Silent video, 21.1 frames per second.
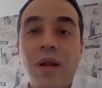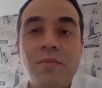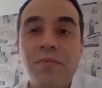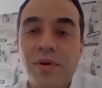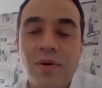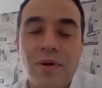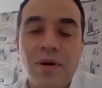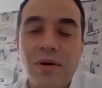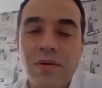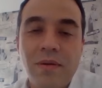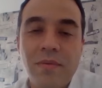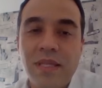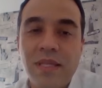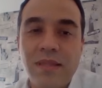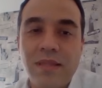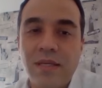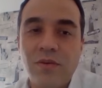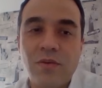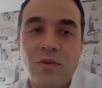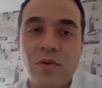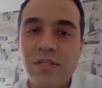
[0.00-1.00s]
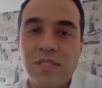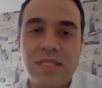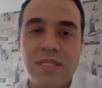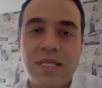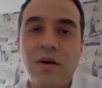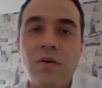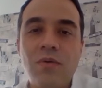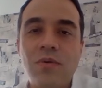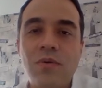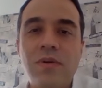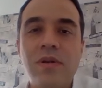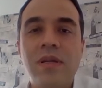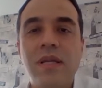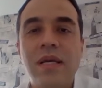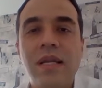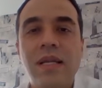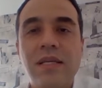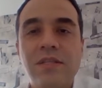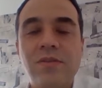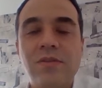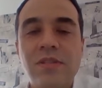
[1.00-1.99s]
And this is
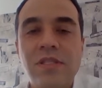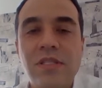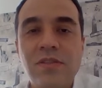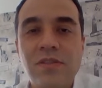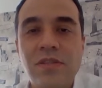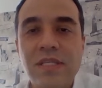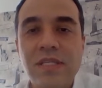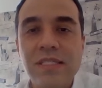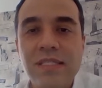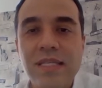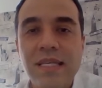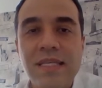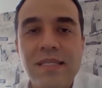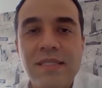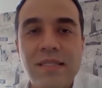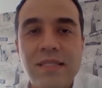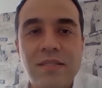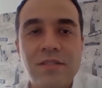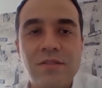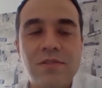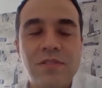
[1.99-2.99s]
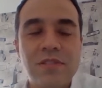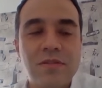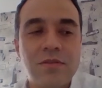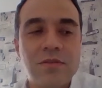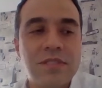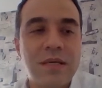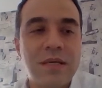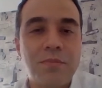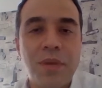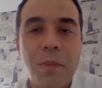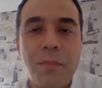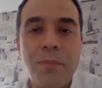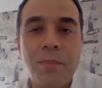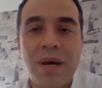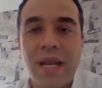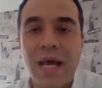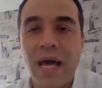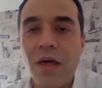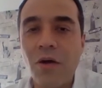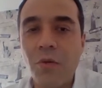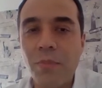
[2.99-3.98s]
for the market we have
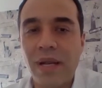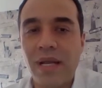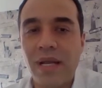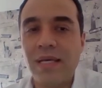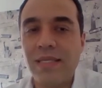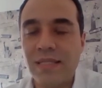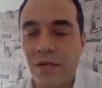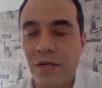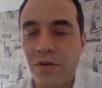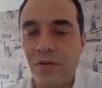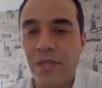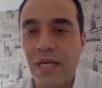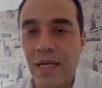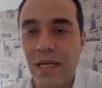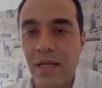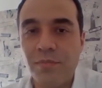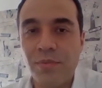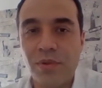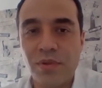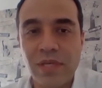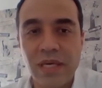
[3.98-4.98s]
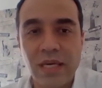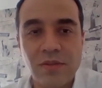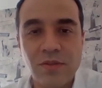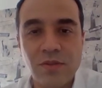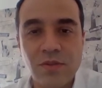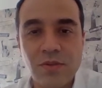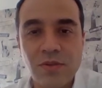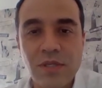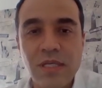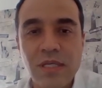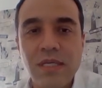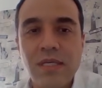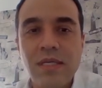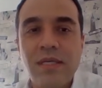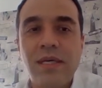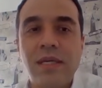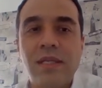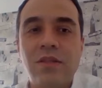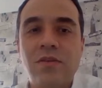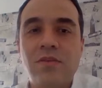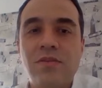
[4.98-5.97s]
seen more uncertainty
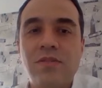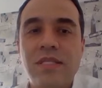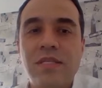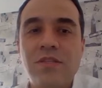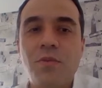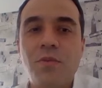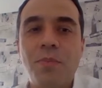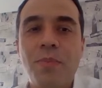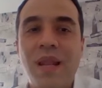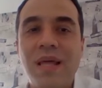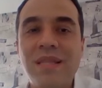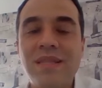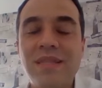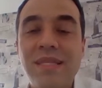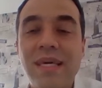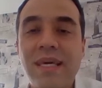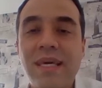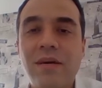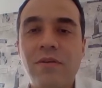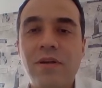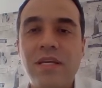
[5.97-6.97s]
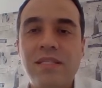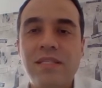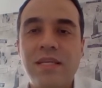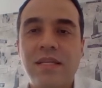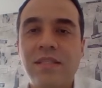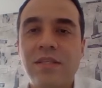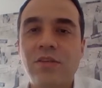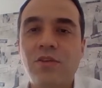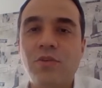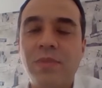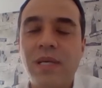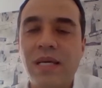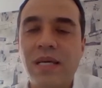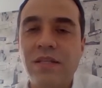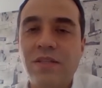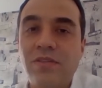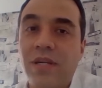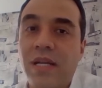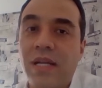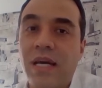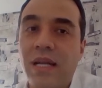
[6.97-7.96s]
and for the development of the
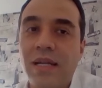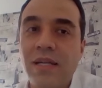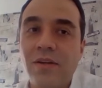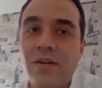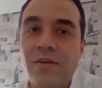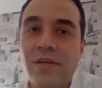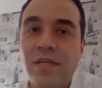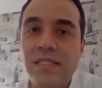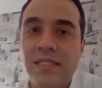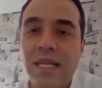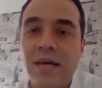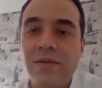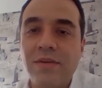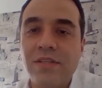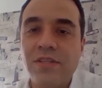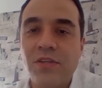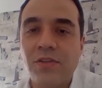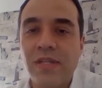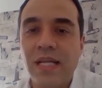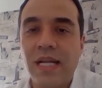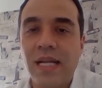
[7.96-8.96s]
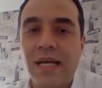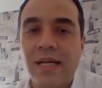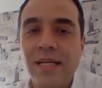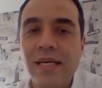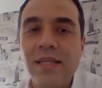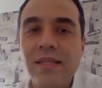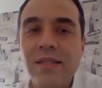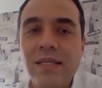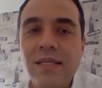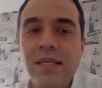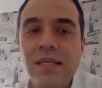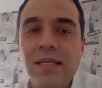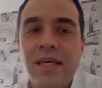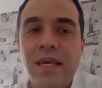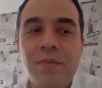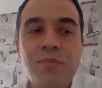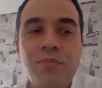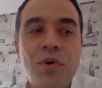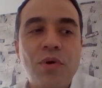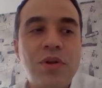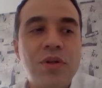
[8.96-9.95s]
projects. What happens
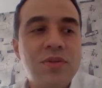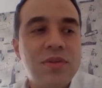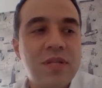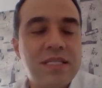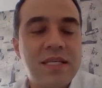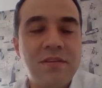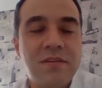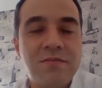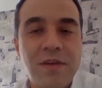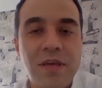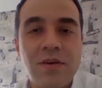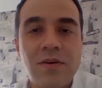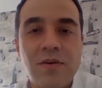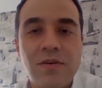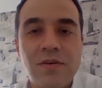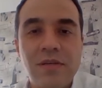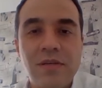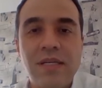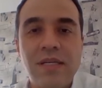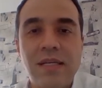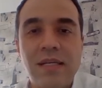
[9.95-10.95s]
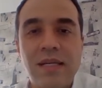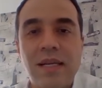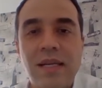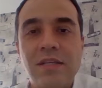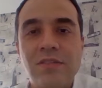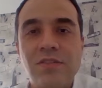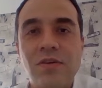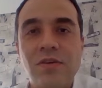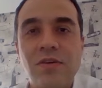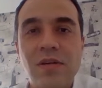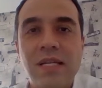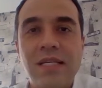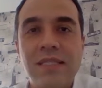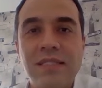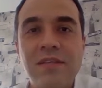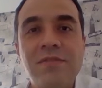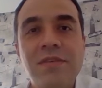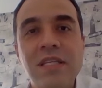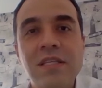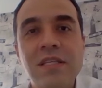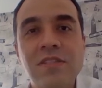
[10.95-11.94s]
currently when there are
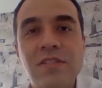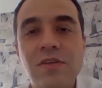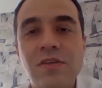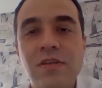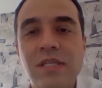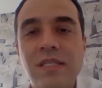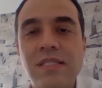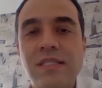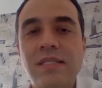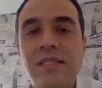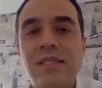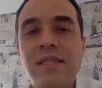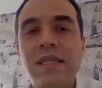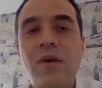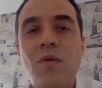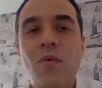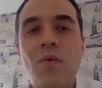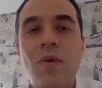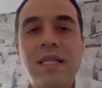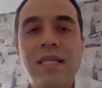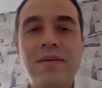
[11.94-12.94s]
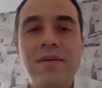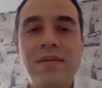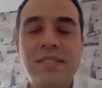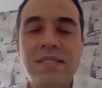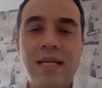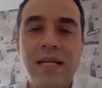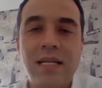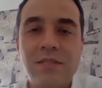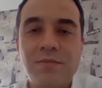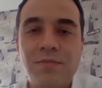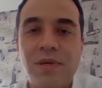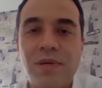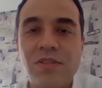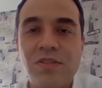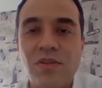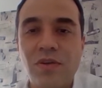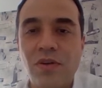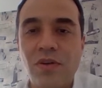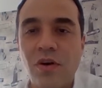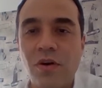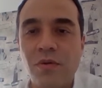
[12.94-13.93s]
some other projects that
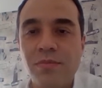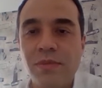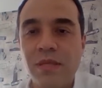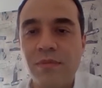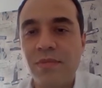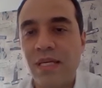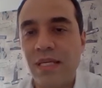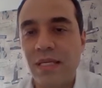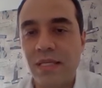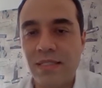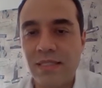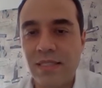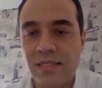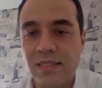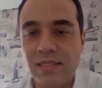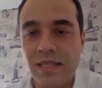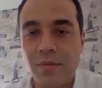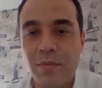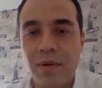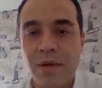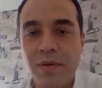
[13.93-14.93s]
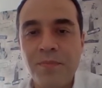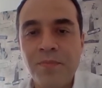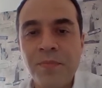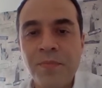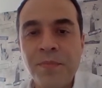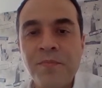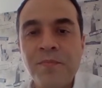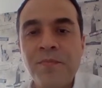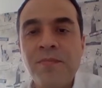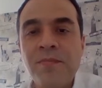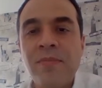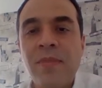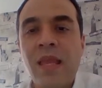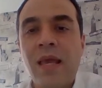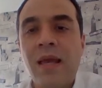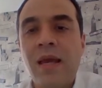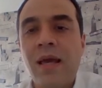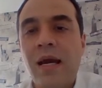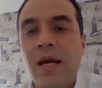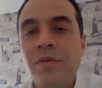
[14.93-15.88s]
are asking for a connection point,